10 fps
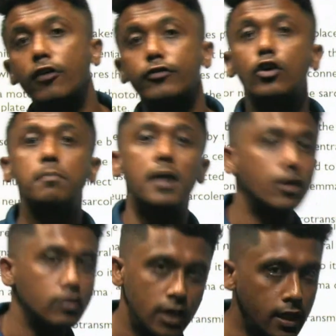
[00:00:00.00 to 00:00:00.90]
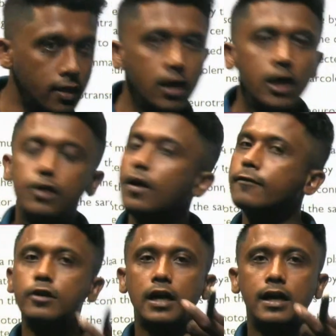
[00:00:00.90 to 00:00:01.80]
your myosin? You have to
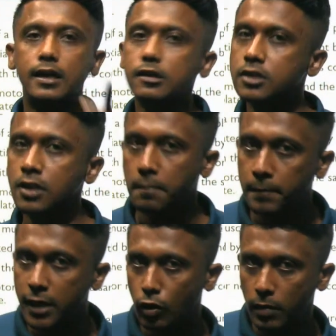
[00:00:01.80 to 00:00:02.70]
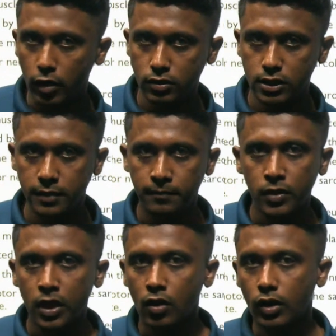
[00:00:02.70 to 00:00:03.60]
tell it is meromyosin.
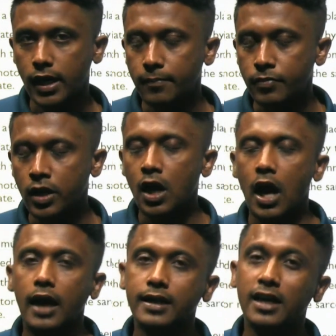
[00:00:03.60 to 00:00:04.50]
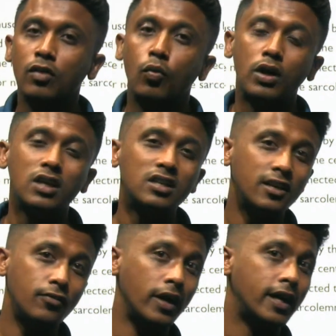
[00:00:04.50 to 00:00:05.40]
Okay. And then what are the
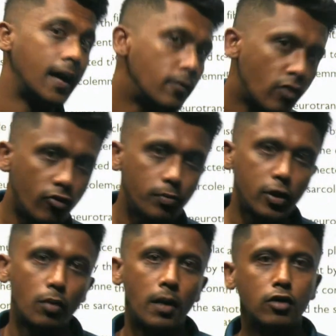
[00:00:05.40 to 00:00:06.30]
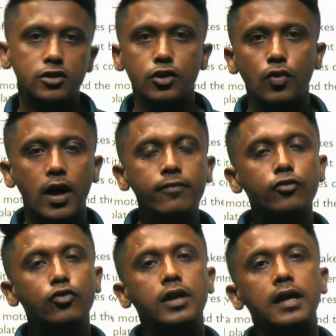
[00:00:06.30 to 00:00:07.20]
different types of meromyosin you have? You should
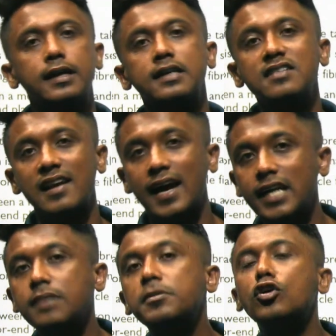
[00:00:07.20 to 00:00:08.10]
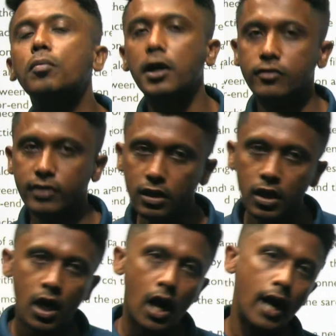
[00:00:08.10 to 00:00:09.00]
tell it is light meromyosin
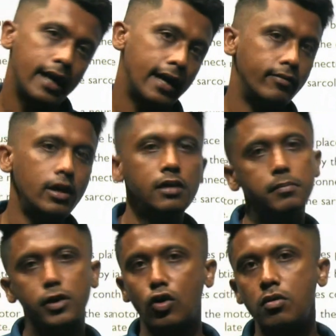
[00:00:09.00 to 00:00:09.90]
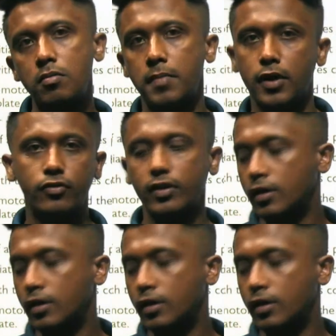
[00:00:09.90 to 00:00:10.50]
and heavy meromyosin.